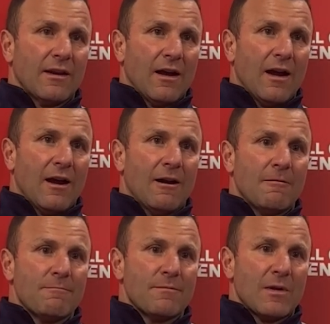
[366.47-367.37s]

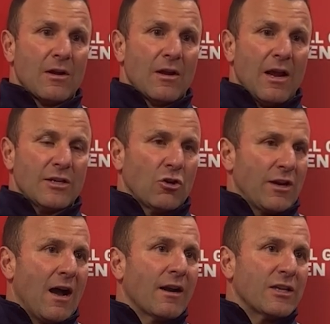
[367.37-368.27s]
Um, he's not
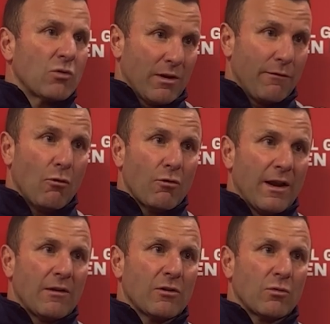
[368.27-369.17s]
young. He's 24 now,
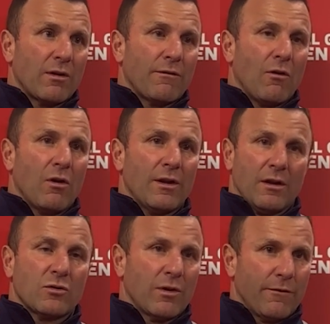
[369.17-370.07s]
not 25. You know,
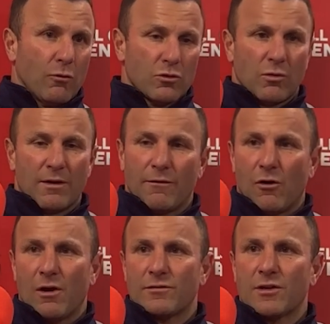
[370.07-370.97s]
24,
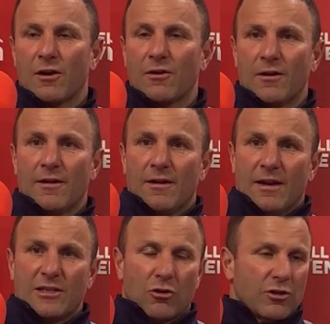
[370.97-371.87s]
25. So
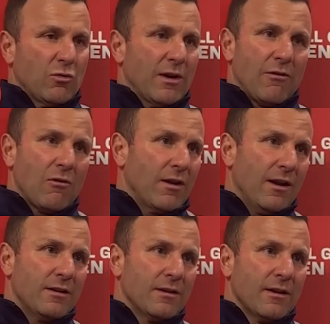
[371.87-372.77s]
he's not a 20-year-old kid.
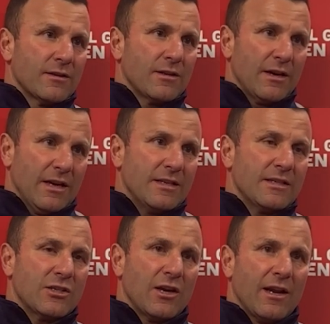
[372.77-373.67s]
So he needs his
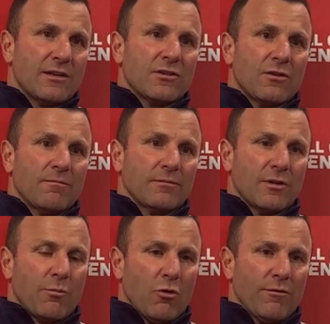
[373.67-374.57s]
chance to, to
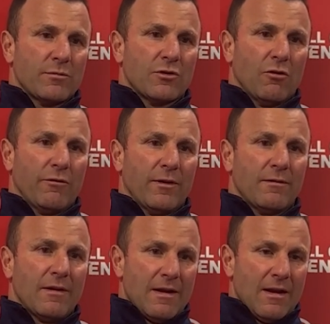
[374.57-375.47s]
prove himself and
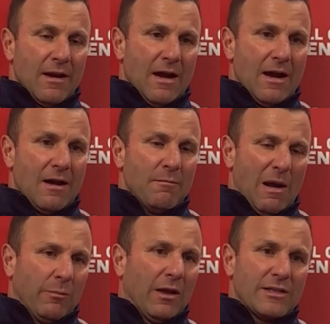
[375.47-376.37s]
uh,
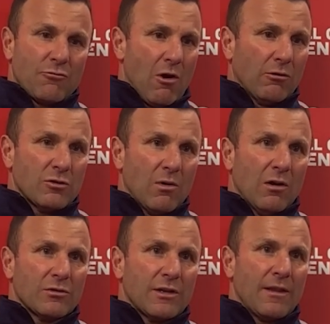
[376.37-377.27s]
Matt plays a role as well.
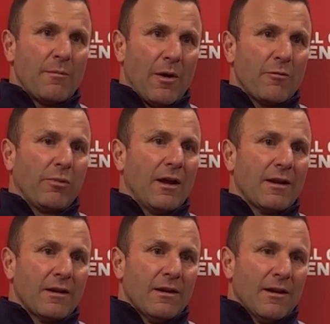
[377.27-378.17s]
So they both play
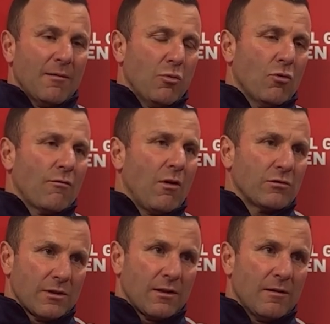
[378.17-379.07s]
important roles at
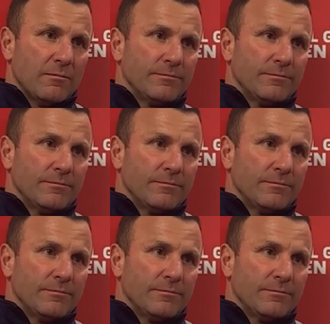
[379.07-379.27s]
the club.